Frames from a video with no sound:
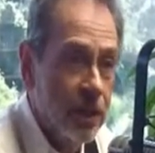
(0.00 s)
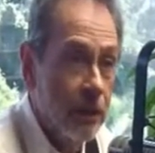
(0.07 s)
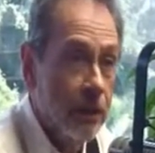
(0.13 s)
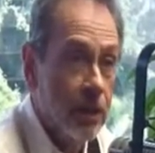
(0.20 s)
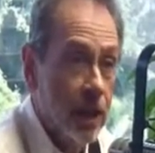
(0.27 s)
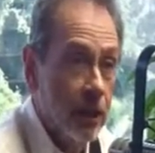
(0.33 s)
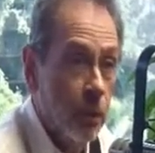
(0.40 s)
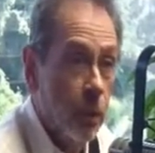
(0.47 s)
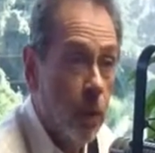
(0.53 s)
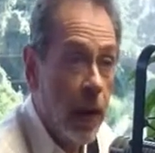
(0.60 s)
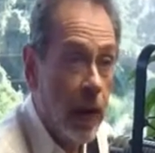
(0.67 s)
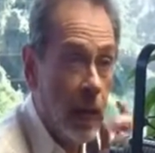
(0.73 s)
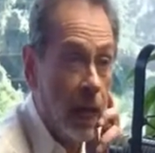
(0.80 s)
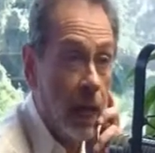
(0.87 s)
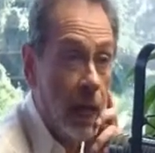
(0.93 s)
He would say,
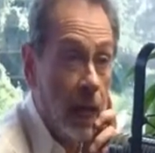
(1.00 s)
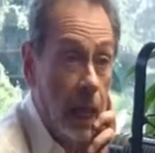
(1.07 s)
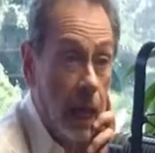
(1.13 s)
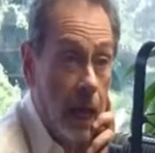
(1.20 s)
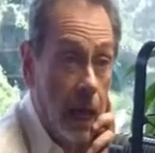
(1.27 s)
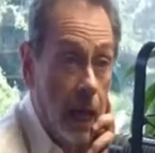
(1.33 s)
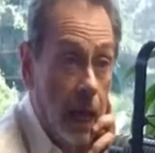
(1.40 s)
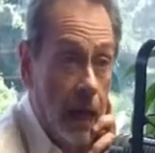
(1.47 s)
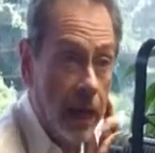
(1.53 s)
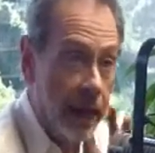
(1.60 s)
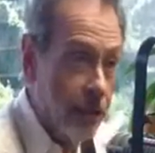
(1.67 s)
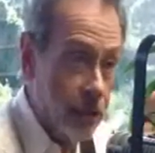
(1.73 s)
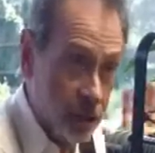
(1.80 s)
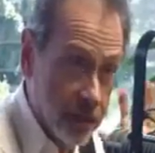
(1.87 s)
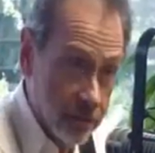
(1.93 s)
well,
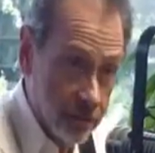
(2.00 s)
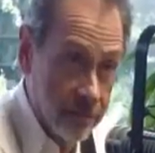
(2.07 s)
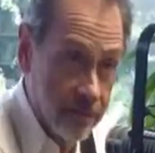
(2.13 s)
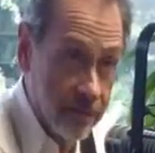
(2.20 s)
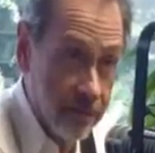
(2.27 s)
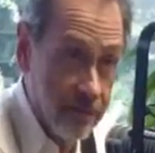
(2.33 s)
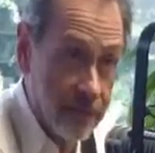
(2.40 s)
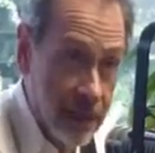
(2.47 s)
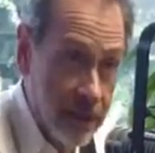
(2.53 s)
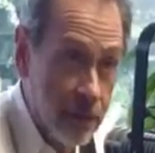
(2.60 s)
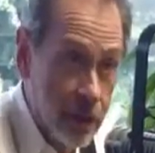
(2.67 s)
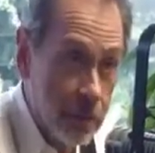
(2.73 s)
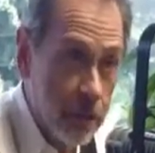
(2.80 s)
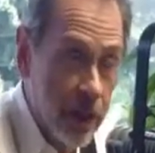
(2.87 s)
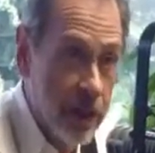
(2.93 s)
and just leave a
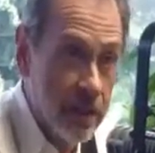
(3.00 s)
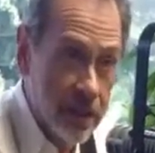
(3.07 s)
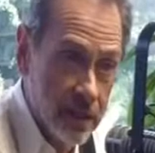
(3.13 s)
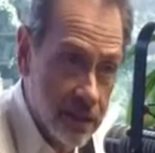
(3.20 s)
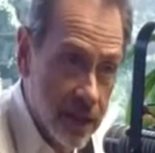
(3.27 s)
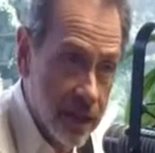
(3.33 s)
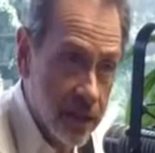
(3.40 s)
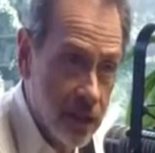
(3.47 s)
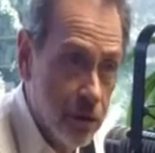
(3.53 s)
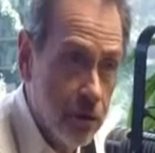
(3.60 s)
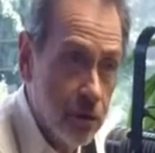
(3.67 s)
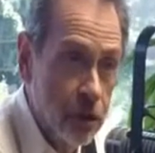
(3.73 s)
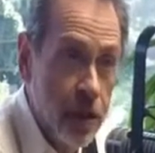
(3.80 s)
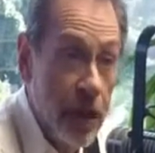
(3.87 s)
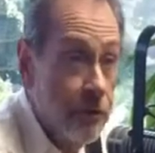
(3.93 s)
space and get a
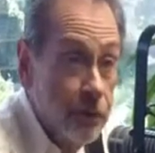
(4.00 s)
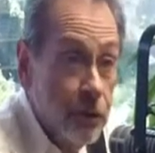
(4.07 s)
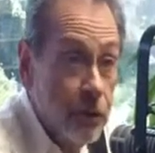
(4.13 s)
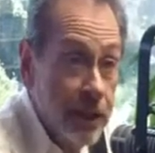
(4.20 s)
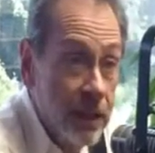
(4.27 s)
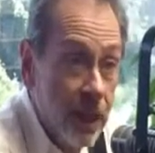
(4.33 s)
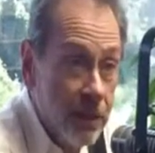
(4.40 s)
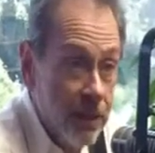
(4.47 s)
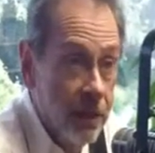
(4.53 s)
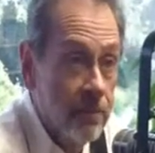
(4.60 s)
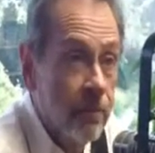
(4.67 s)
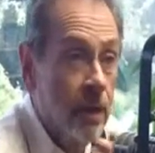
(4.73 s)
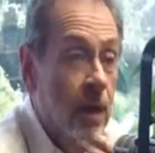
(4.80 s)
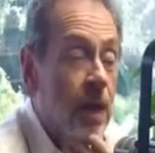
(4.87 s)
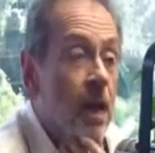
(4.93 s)
huge laugh doing nothing.
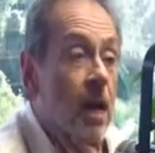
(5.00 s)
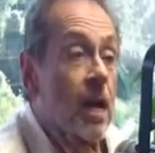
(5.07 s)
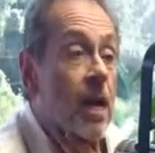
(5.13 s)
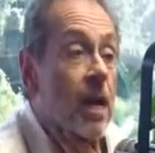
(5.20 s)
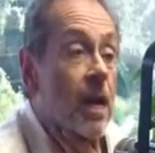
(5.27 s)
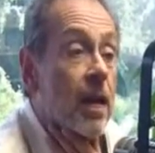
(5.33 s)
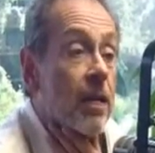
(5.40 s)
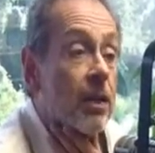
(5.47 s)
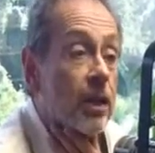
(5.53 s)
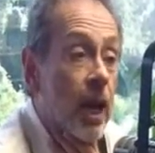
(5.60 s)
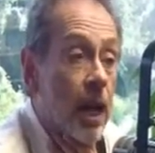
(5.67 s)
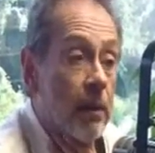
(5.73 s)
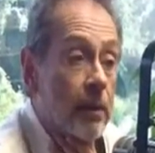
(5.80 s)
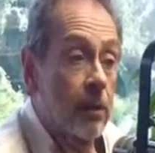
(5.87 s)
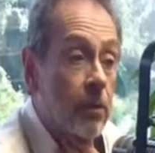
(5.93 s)
His
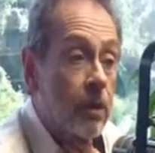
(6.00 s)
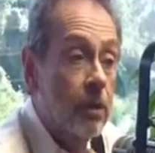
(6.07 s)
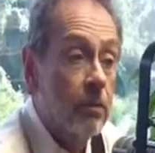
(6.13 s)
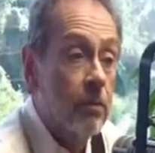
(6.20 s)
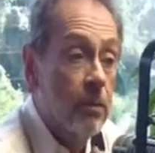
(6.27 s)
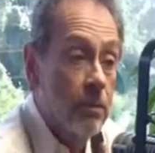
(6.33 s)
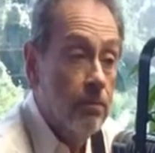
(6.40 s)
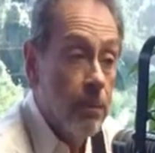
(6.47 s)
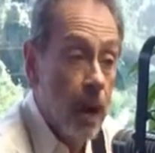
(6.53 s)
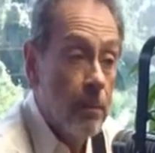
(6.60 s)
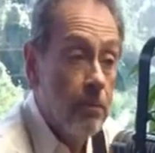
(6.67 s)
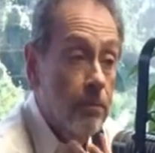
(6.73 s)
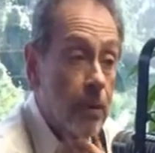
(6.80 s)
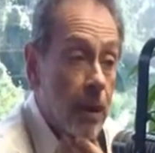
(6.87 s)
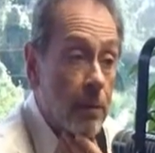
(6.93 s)
timing was
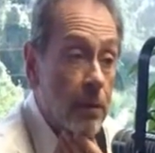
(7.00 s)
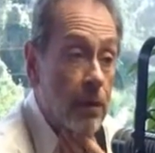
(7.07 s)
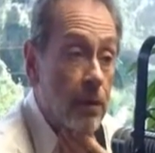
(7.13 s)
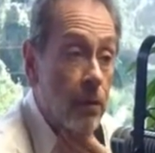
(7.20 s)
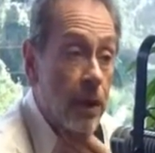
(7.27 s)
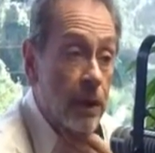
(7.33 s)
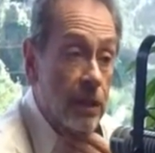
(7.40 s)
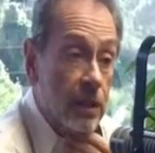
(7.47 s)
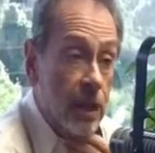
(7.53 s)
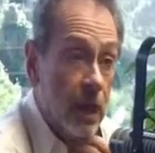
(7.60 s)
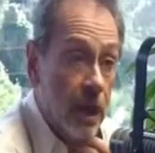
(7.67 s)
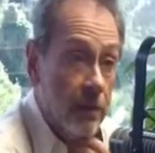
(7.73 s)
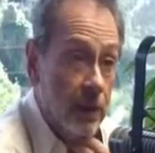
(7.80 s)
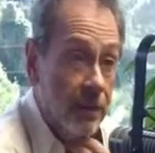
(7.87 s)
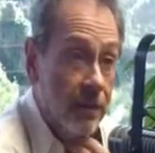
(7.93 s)
probably the greatest
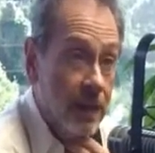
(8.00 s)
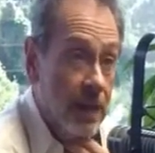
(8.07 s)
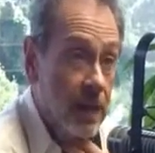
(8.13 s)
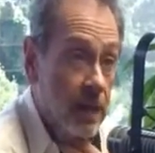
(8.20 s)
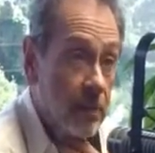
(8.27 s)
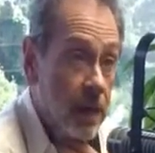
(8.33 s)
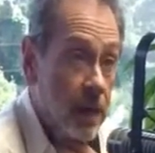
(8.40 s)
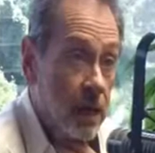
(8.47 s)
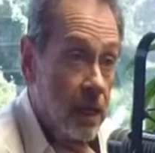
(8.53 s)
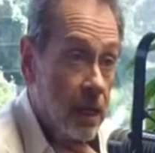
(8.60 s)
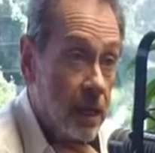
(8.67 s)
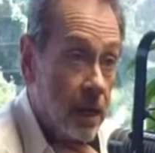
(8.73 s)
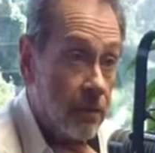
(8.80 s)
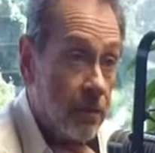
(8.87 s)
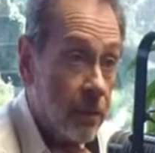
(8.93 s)
timing of any
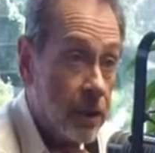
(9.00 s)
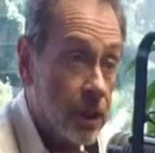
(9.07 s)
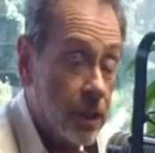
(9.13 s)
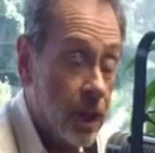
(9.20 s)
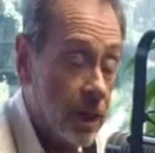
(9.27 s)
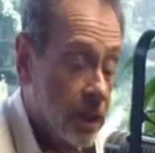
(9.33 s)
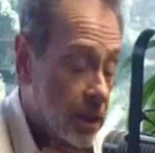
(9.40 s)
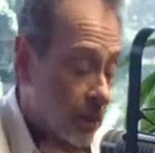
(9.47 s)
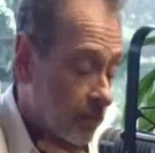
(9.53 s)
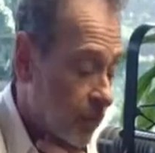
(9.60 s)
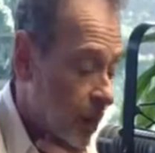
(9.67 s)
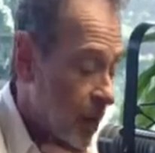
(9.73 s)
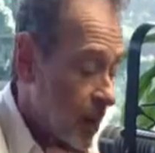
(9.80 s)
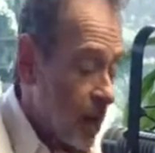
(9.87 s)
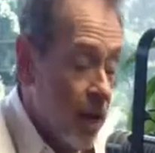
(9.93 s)
comedian, and everyone studies him.
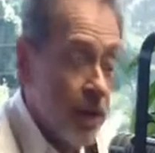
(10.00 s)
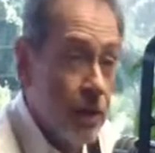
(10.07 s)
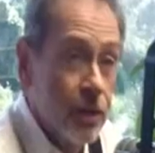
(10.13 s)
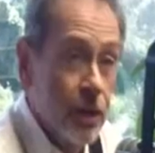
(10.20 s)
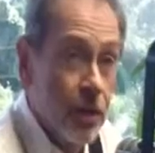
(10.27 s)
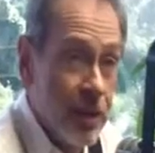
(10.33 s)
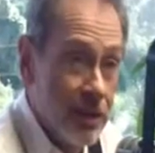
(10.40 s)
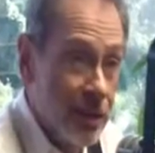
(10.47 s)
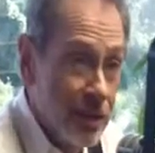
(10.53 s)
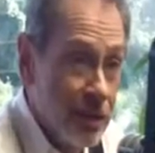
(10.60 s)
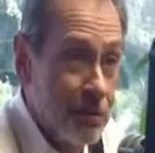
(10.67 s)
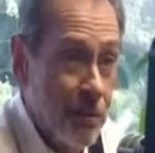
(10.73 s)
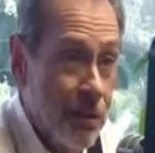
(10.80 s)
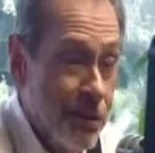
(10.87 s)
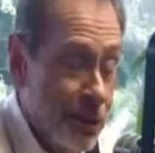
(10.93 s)
So he did
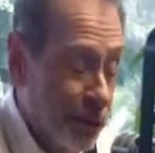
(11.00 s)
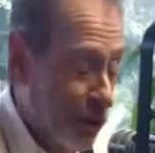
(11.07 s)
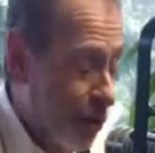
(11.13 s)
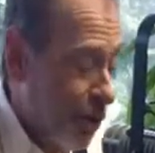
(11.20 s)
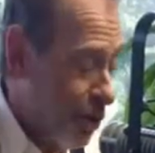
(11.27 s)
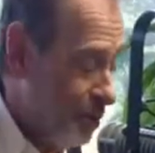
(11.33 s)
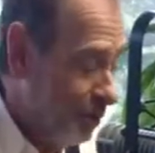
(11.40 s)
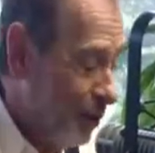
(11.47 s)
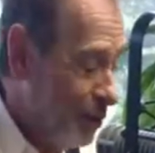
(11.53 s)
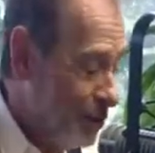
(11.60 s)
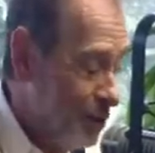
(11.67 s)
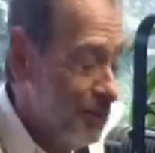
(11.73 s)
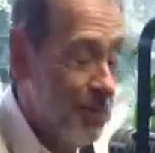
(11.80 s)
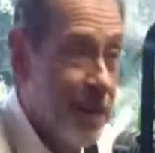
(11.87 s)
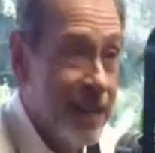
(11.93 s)
this movie called The Horn
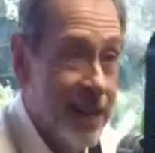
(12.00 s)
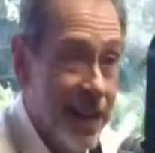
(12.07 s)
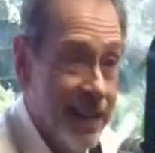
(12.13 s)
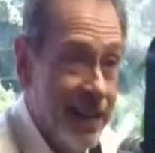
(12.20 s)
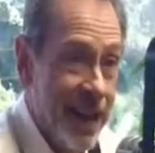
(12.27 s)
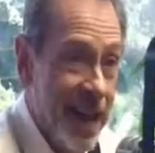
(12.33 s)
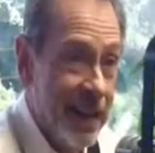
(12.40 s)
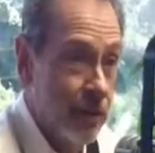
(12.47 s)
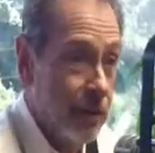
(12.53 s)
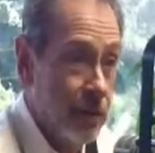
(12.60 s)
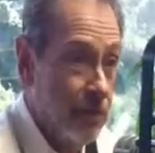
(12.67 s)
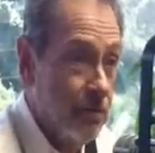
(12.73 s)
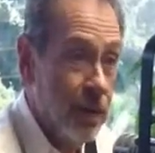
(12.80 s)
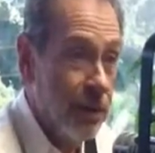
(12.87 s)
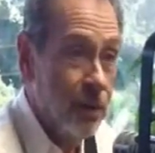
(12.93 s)
Blows at Midnight, and it was
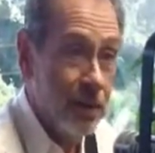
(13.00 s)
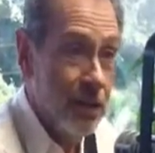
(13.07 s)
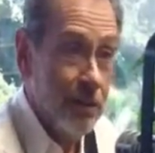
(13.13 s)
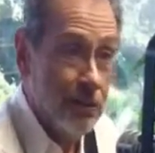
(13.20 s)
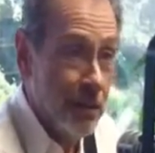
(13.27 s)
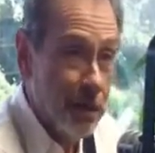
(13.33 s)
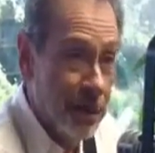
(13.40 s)
a big stiff.